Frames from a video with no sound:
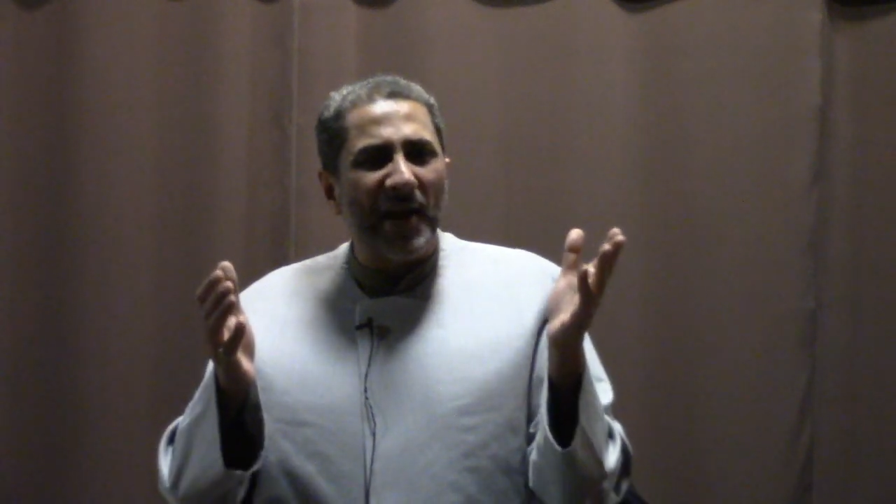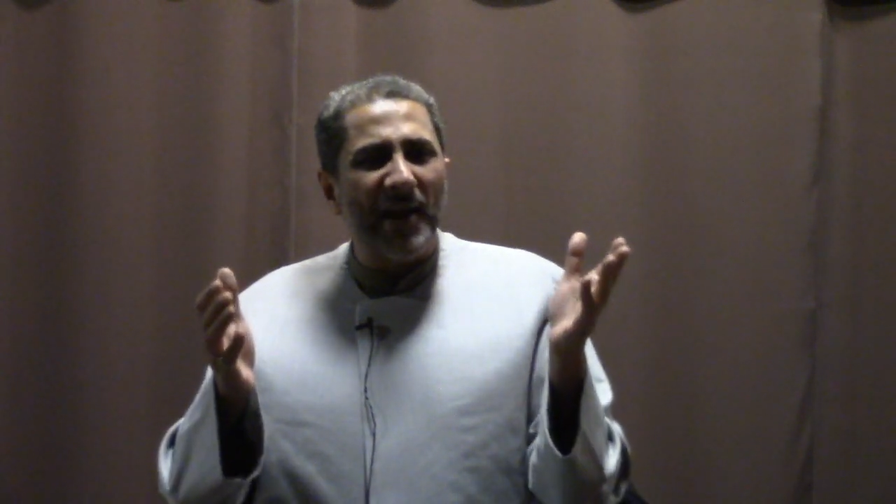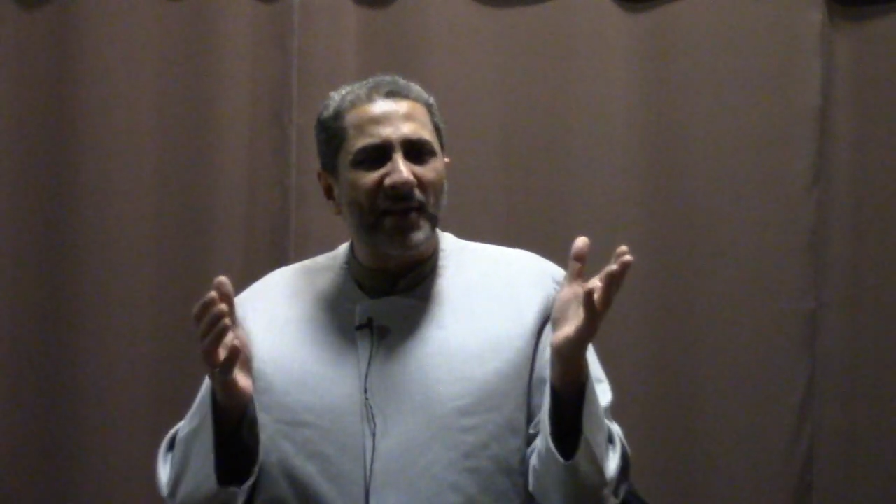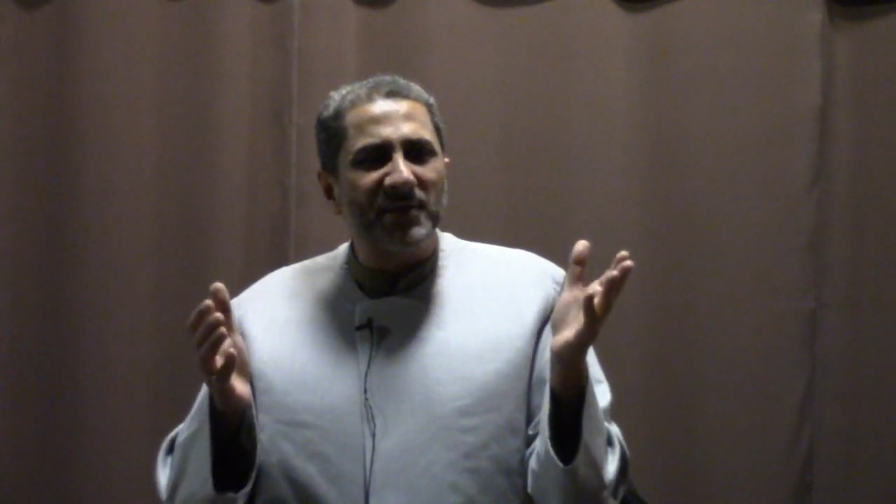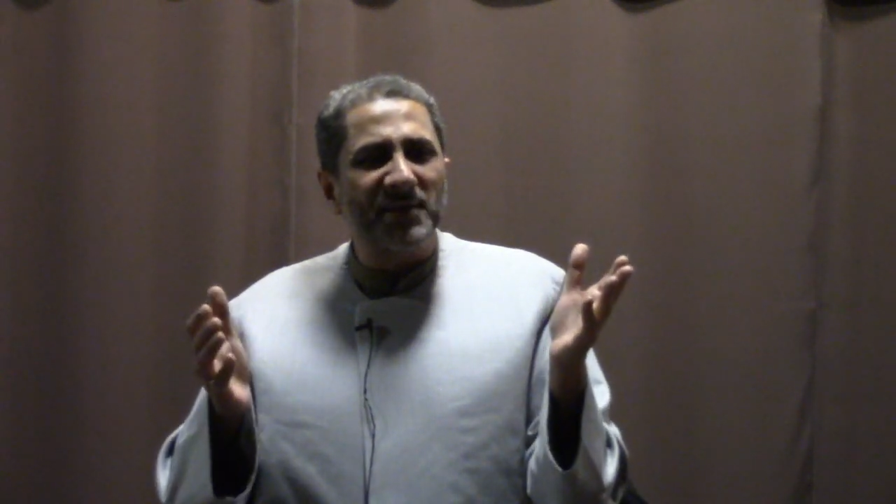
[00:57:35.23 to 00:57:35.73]

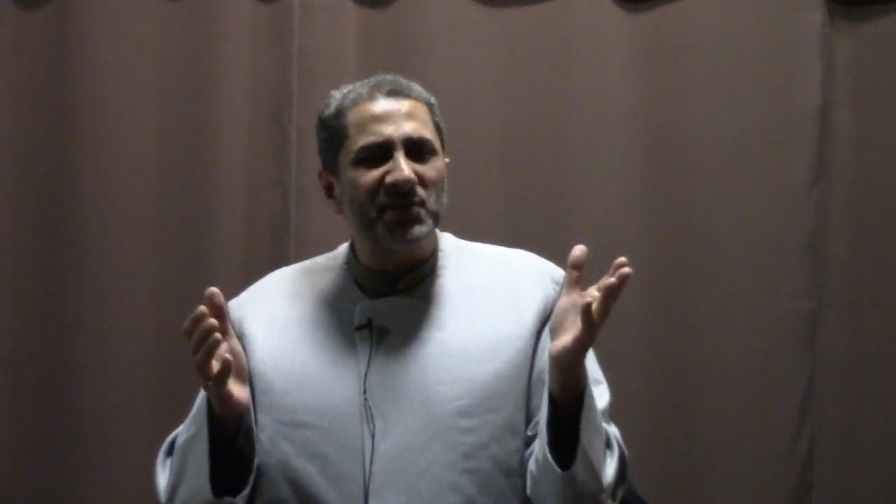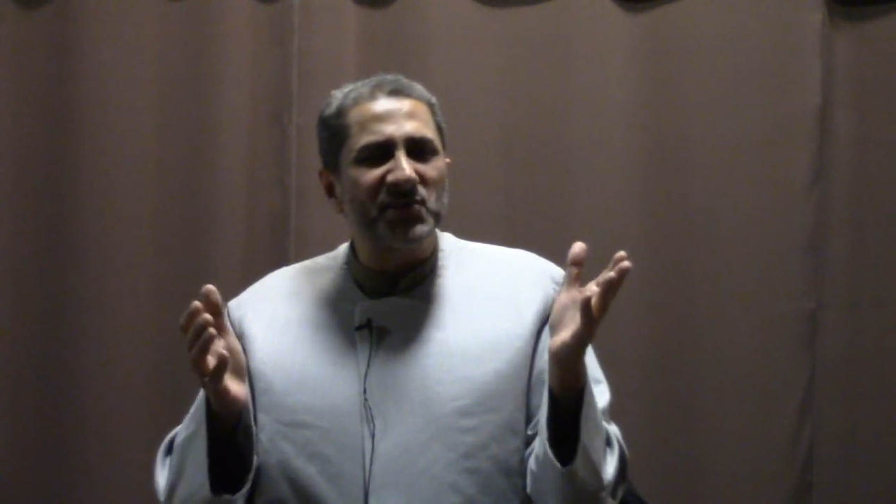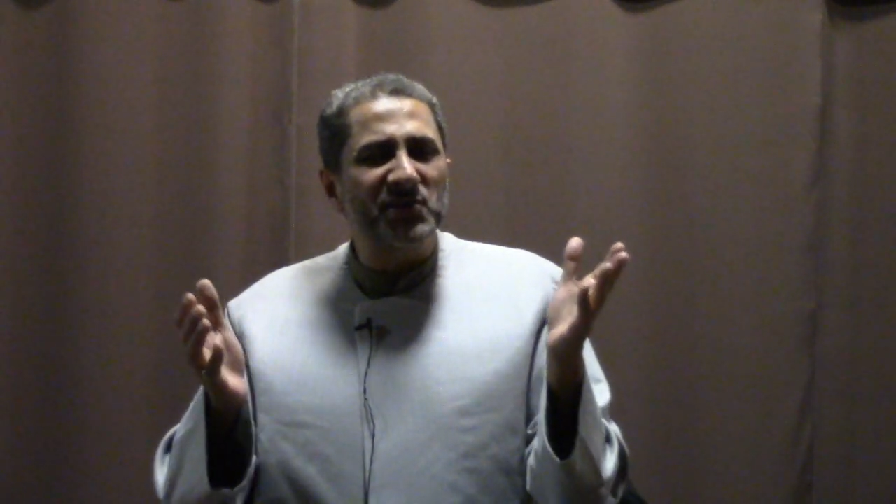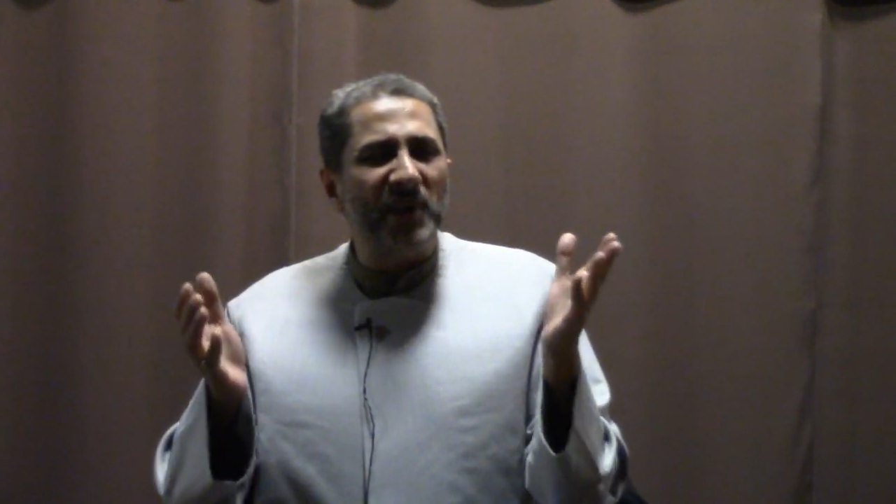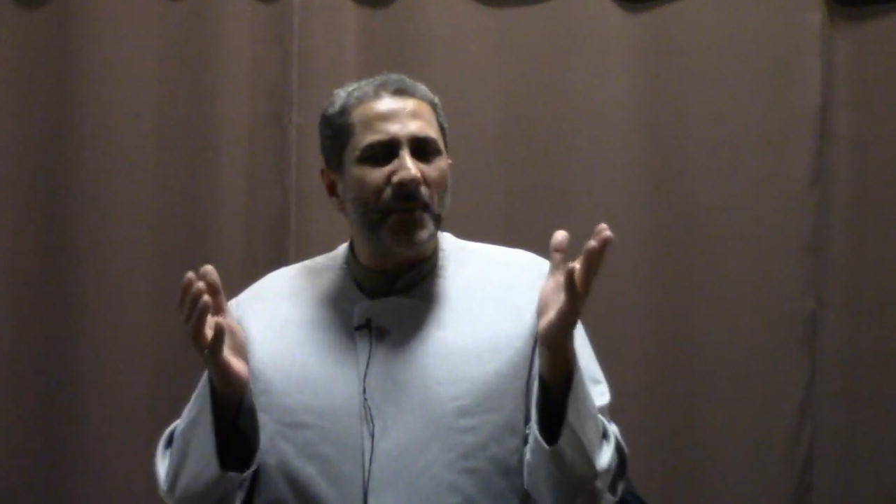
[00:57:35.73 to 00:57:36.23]
hands and
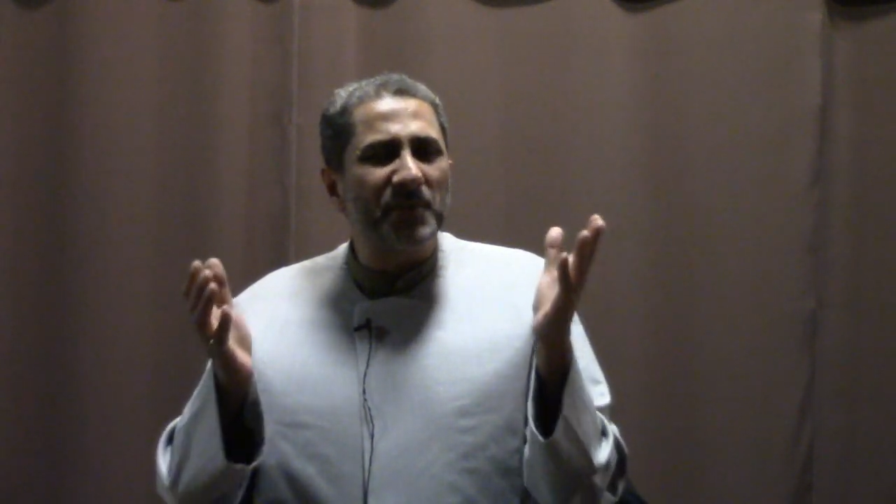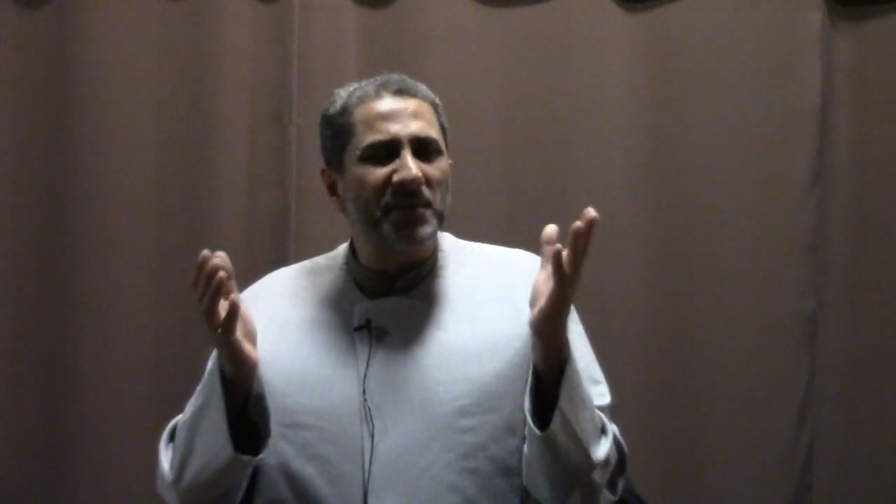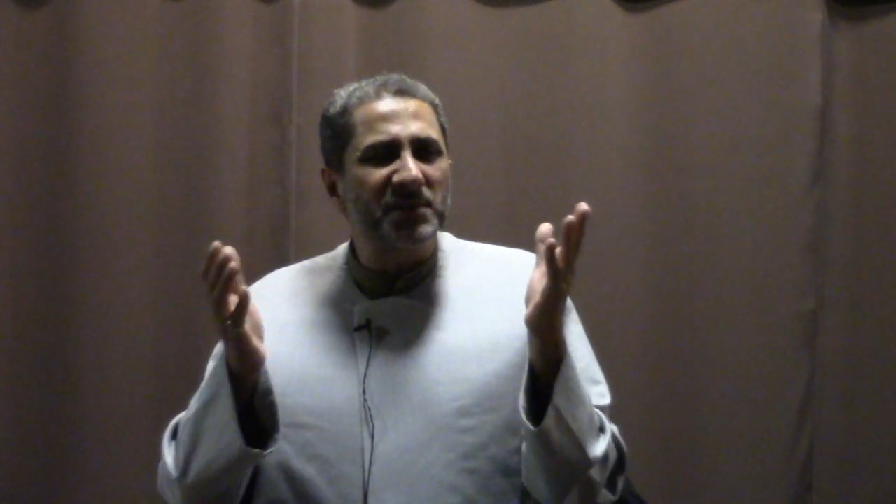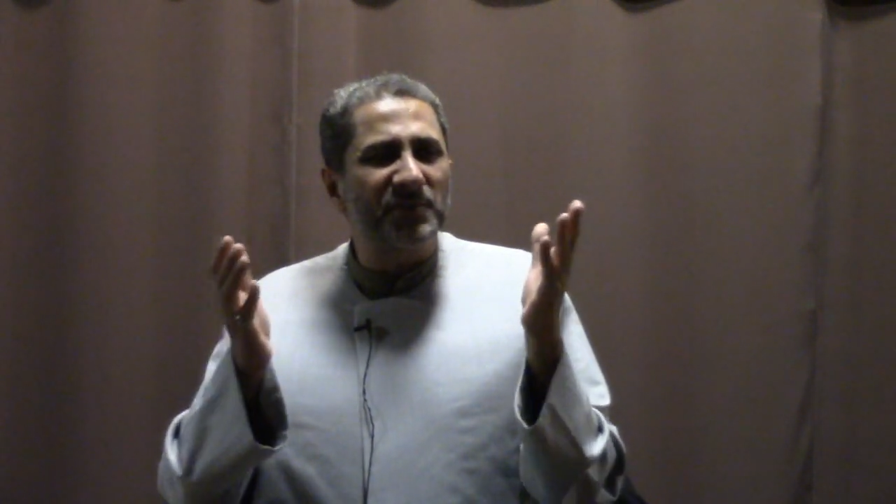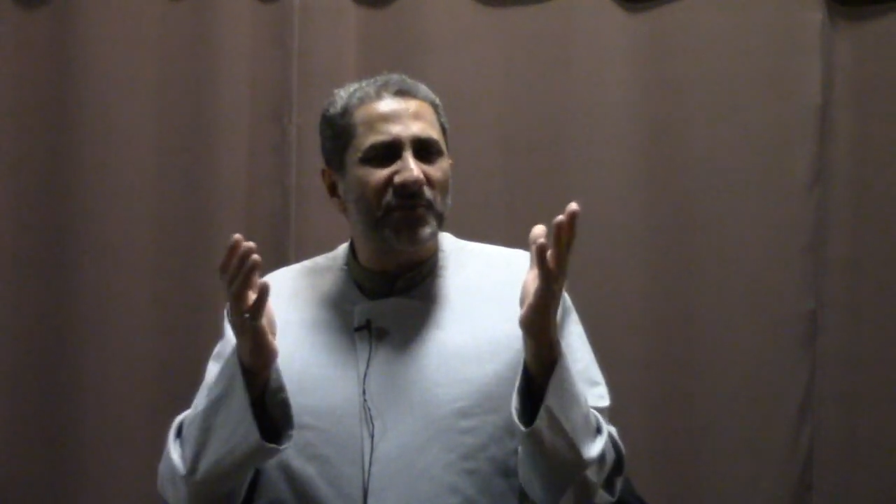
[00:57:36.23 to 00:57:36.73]
slapped
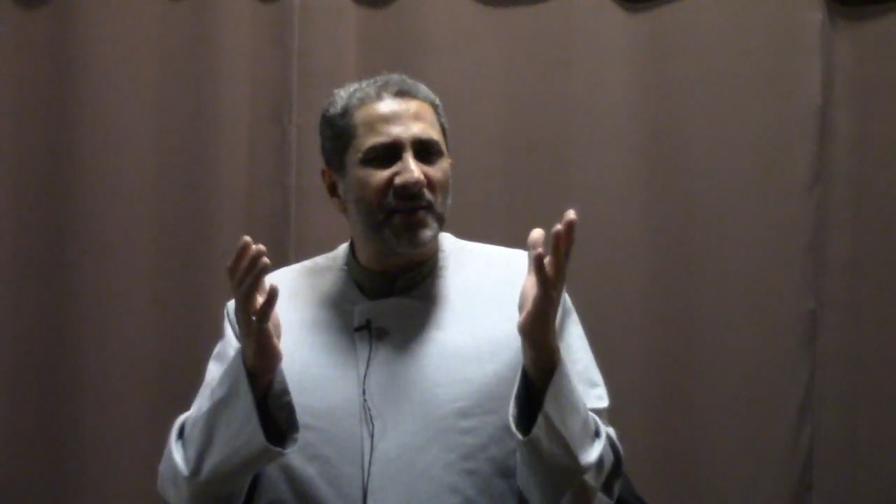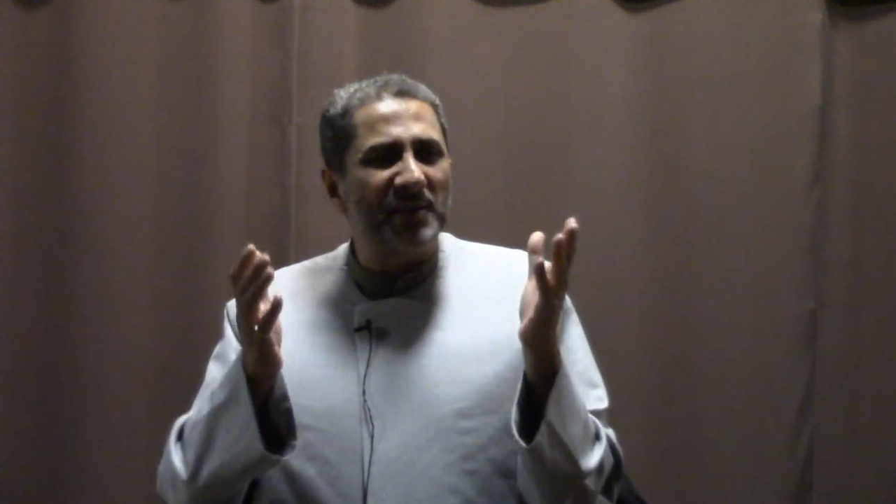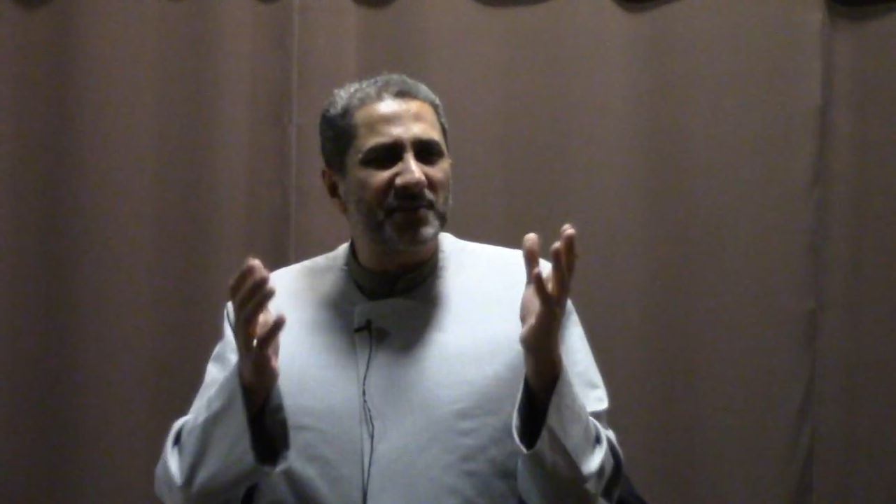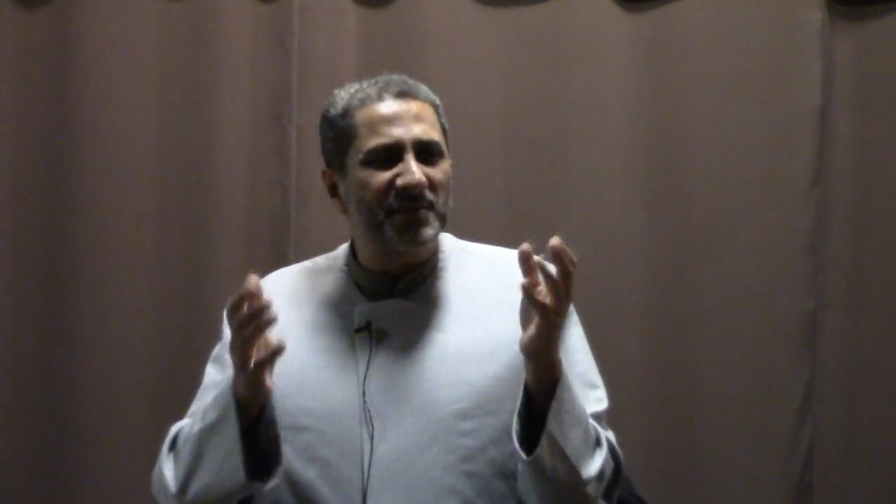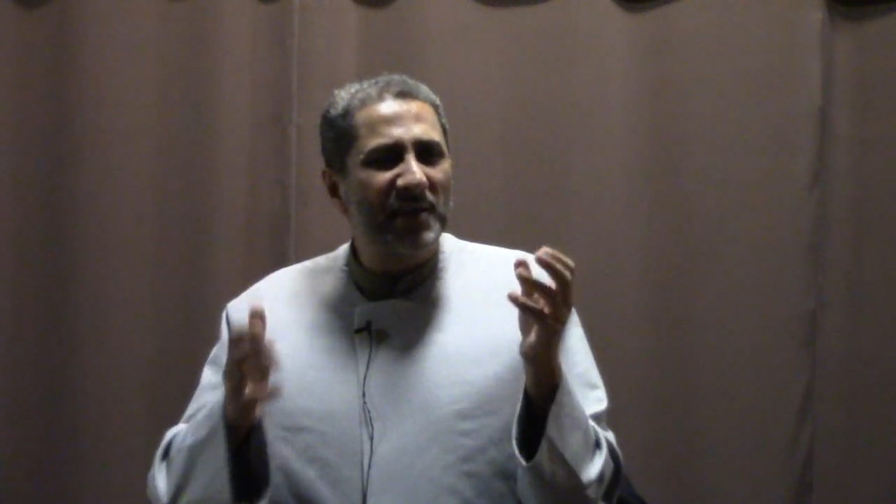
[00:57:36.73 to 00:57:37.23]
his
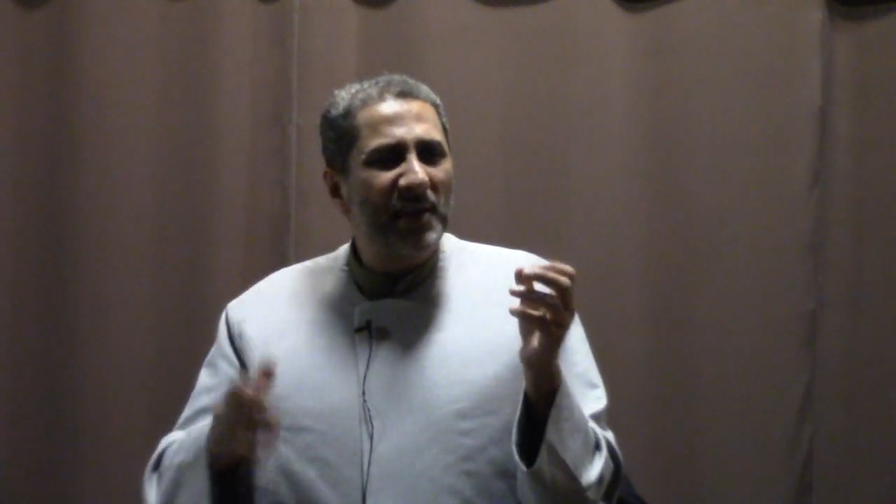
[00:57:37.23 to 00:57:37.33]
face.